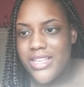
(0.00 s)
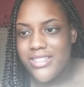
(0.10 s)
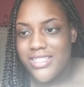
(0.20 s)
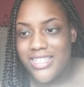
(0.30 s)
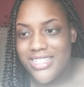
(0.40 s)

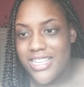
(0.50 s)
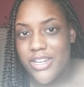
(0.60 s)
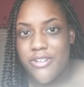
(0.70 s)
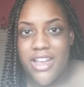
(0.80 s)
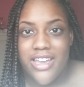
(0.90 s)
seeing as I
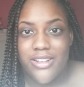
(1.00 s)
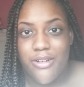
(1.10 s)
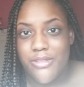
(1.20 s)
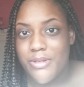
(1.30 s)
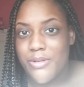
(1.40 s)
cried
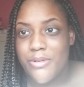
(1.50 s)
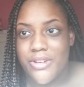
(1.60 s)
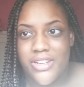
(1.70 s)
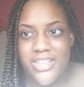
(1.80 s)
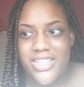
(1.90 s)
all the way to
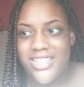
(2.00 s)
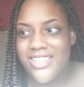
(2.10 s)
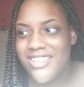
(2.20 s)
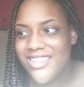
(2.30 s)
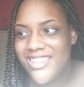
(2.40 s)
work.
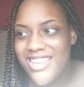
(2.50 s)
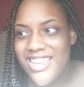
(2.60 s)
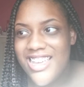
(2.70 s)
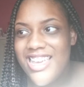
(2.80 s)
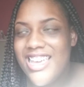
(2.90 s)

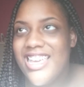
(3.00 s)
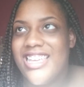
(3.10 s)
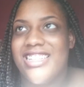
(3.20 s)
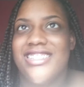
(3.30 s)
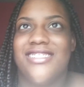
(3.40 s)

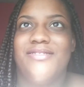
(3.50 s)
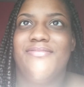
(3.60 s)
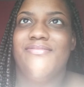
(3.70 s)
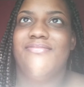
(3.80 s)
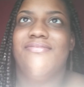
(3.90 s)
And
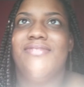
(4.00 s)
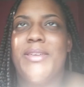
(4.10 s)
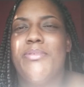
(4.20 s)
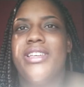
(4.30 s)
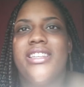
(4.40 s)

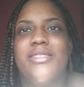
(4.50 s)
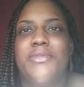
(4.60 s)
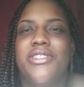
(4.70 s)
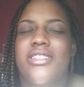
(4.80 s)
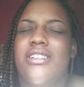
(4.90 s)
they played his
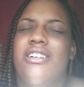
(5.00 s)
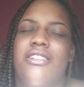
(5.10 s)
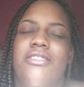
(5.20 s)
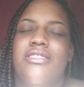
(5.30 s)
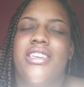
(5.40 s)
music
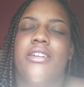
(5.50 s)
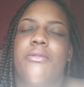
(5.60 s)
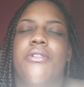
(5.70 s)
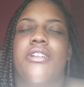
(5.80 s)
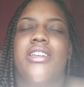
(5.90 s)
all day at
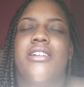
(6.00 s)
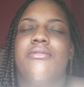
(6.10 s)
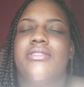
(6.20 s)
work, and